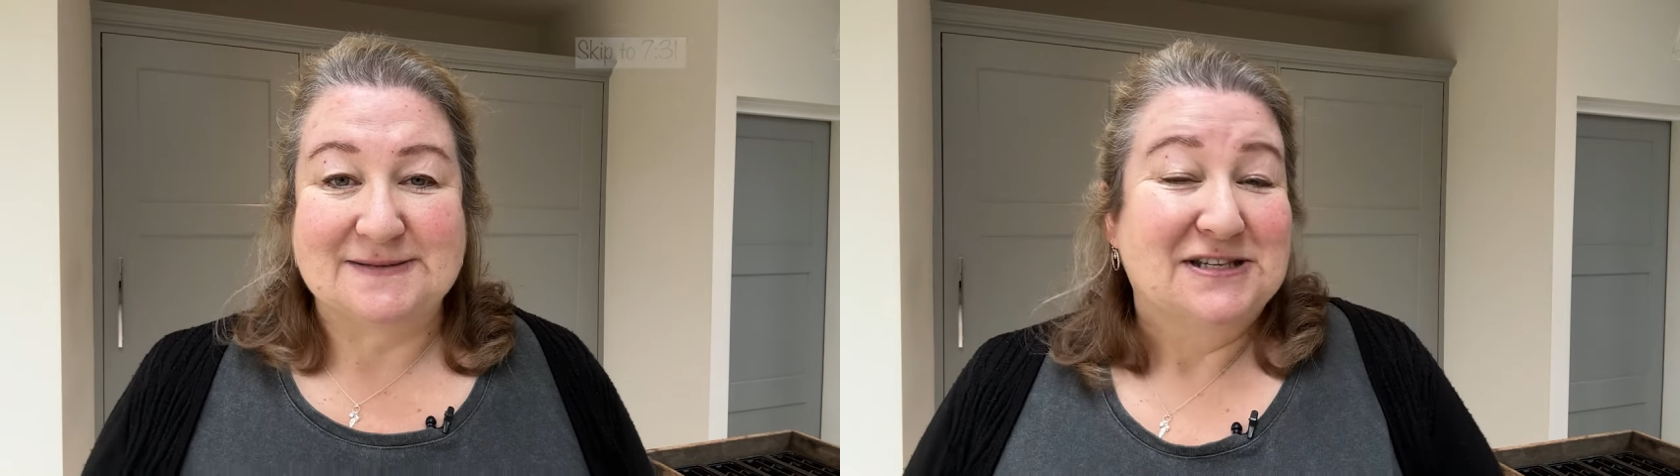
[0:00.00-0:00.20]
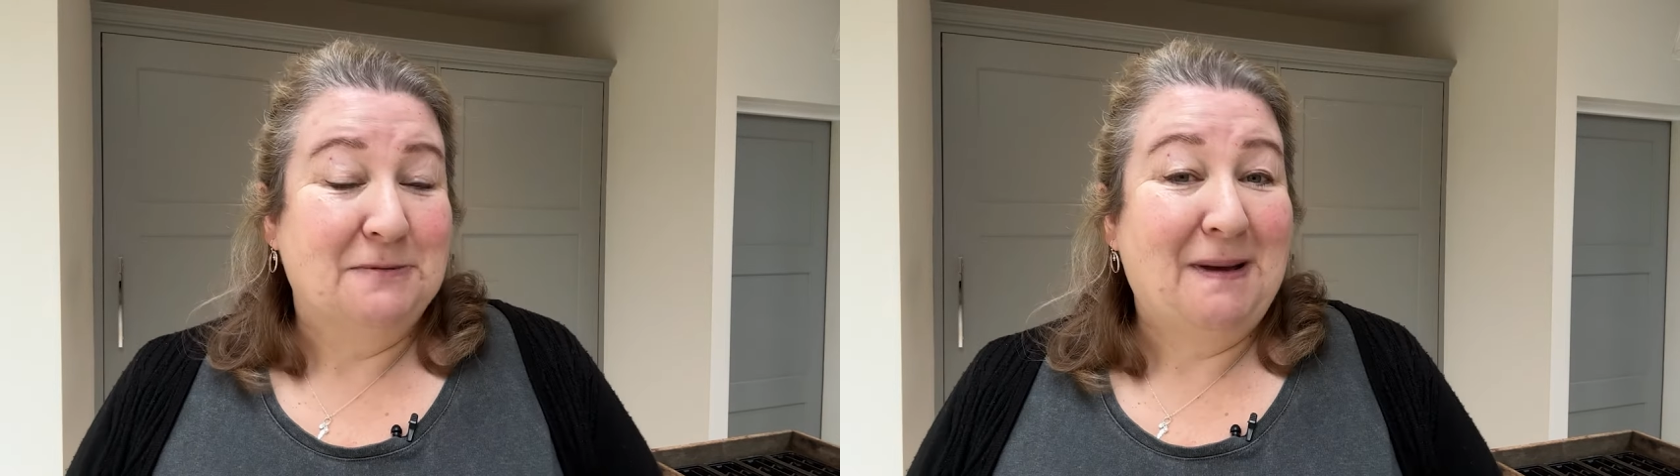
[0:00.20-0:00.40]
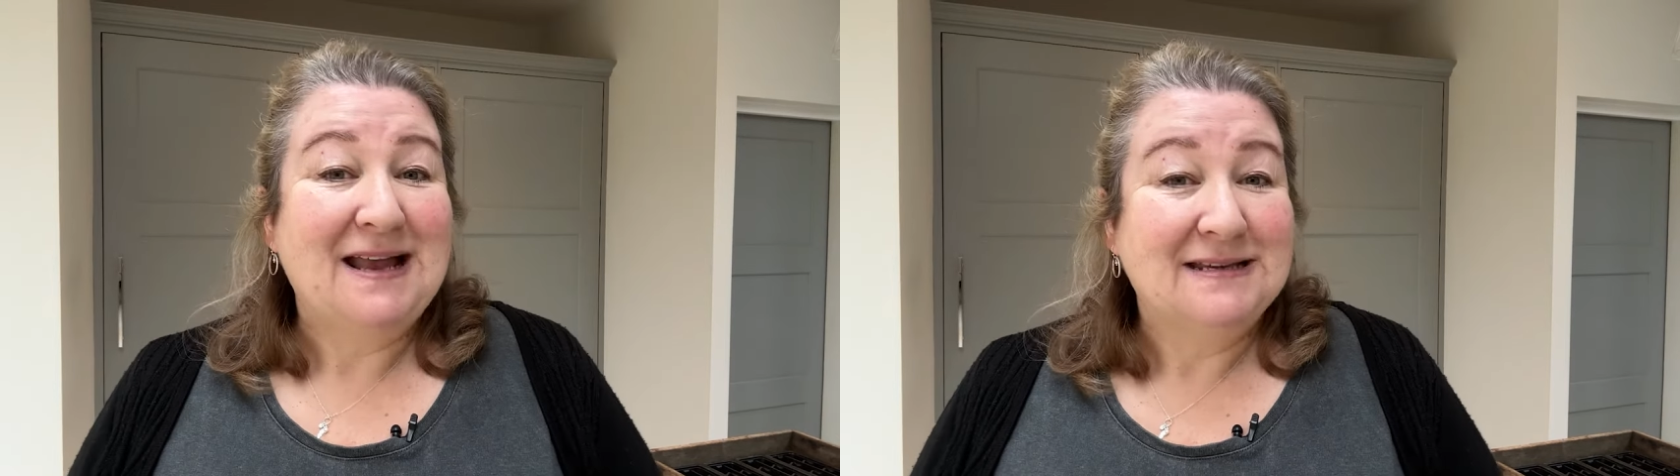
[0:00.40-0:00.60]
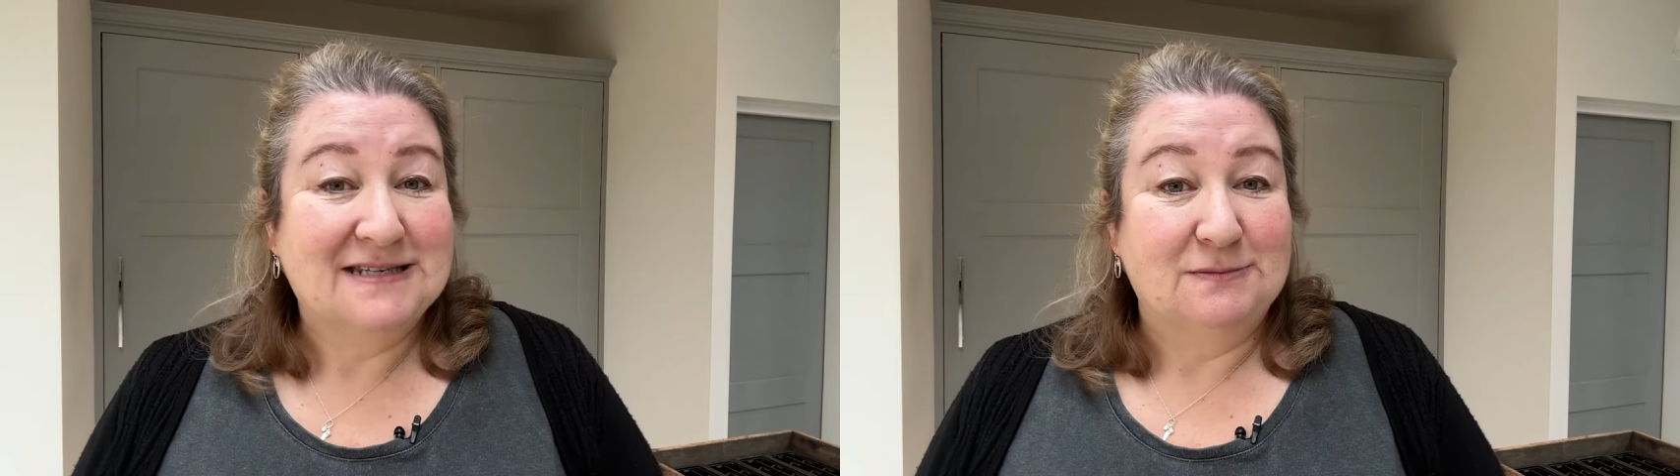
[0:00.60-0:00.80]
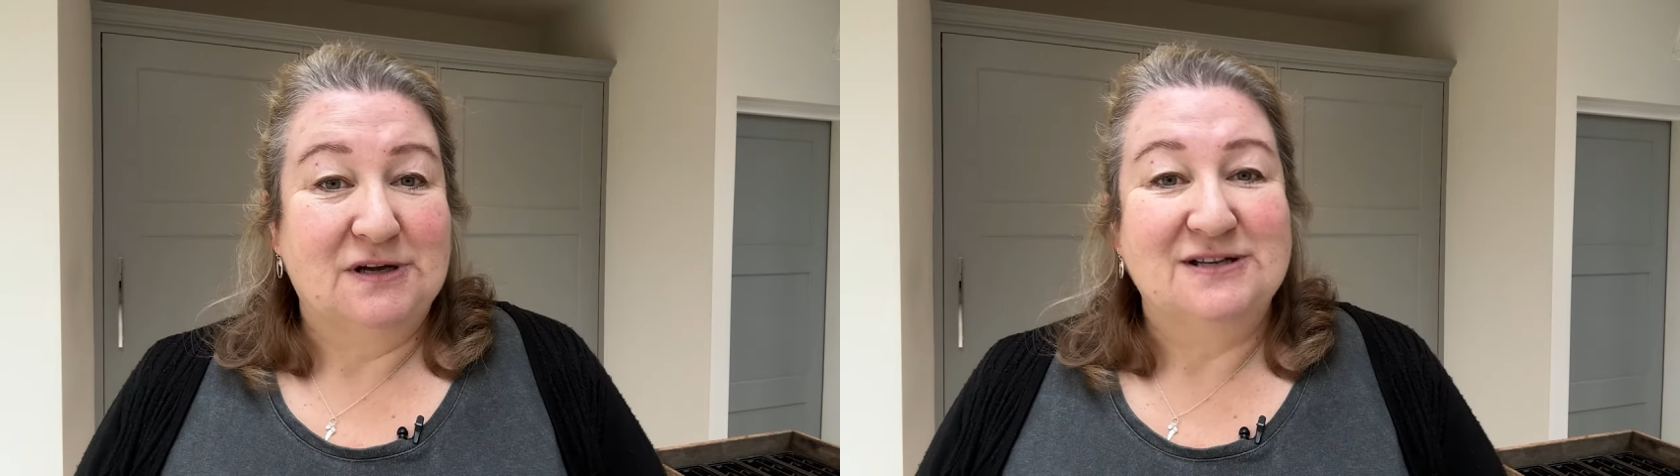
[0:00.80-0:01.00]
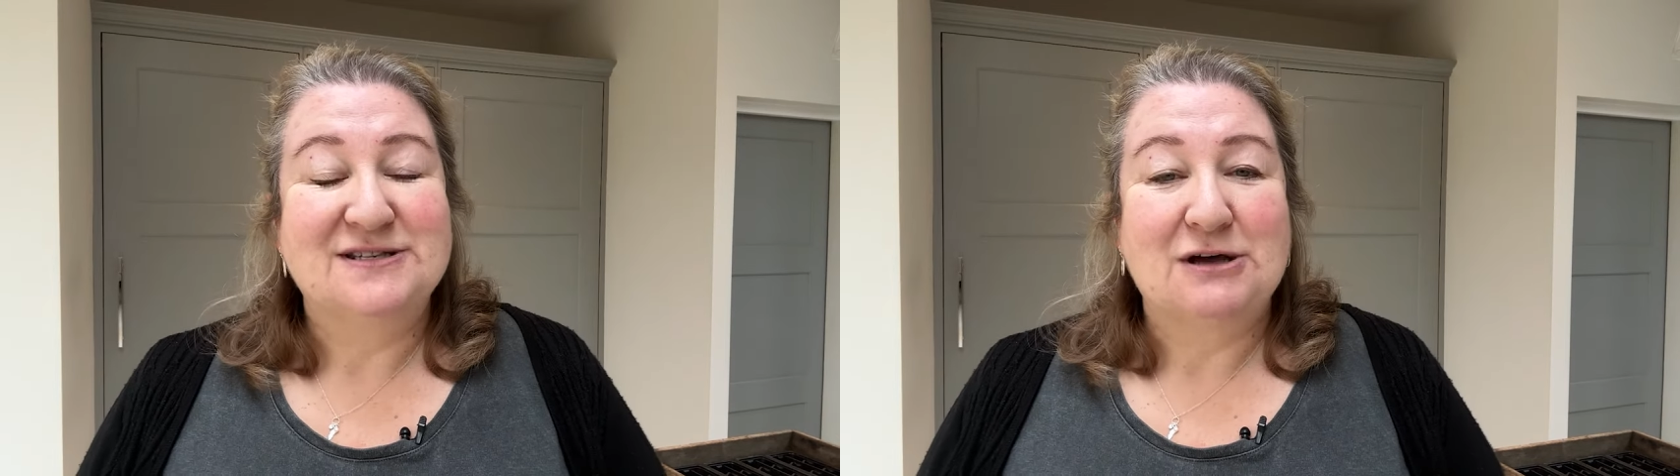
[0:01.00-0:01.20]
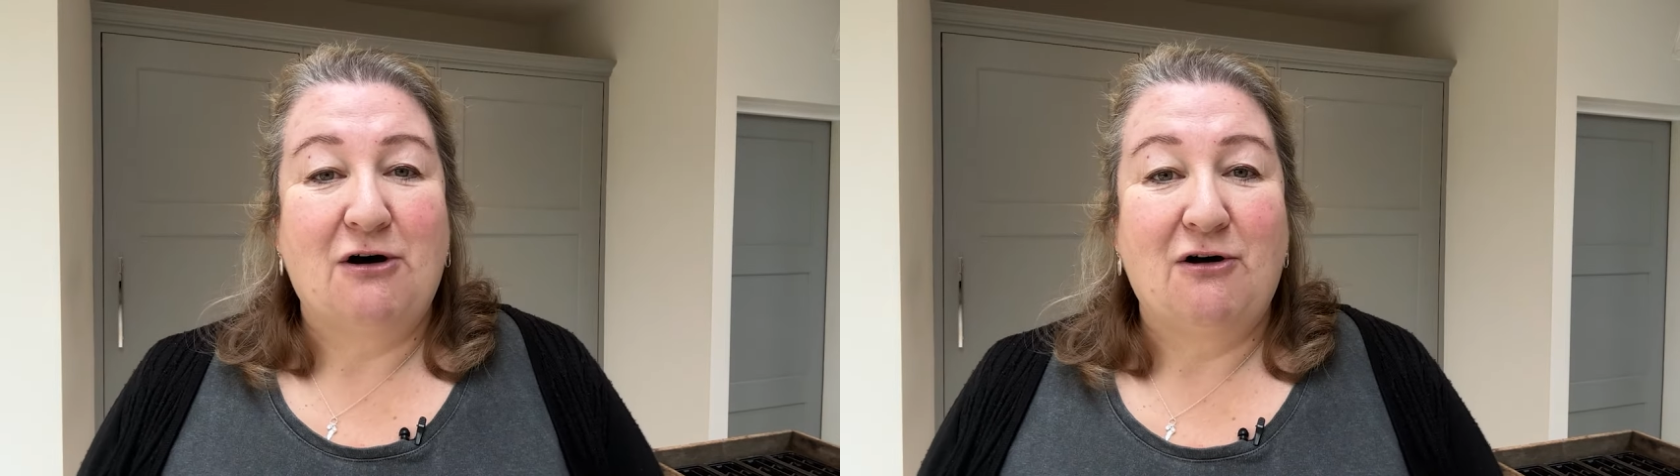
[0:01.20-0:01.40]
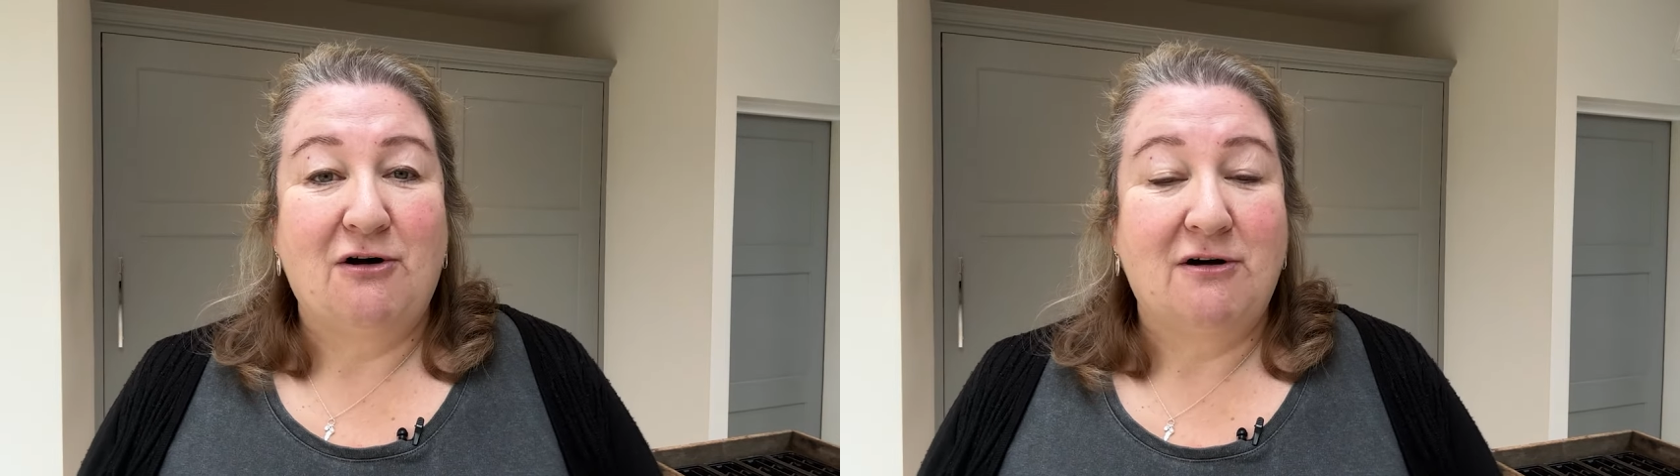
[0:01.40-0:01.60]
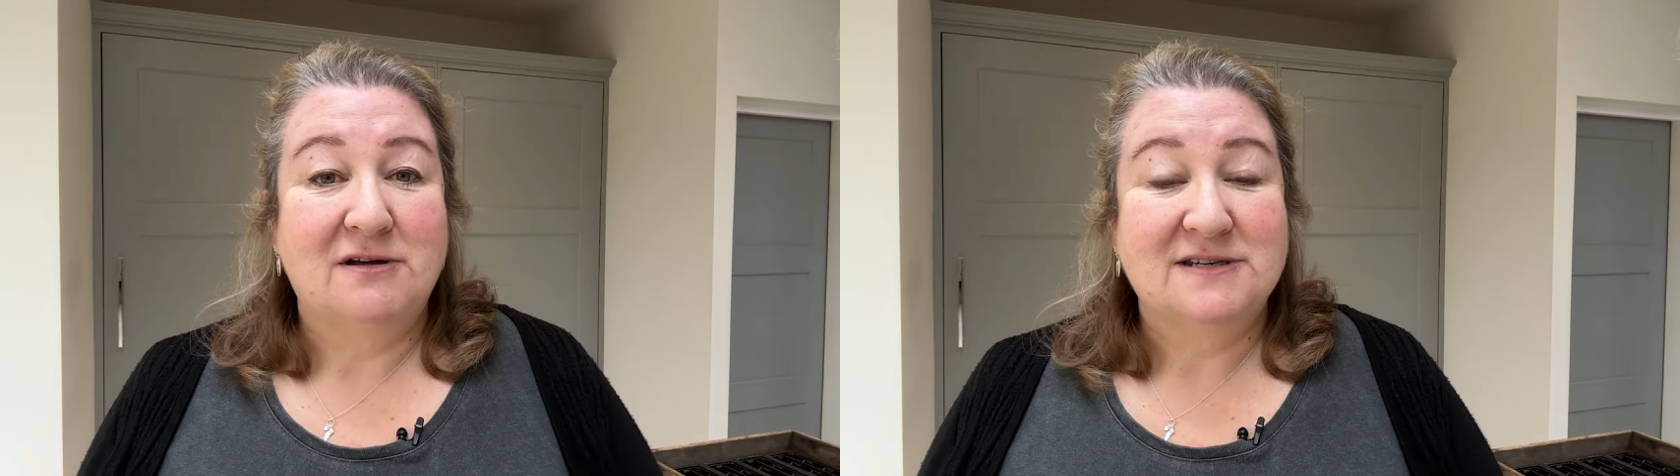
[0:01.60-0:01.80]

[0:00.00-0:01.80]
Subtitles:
So Penstemons are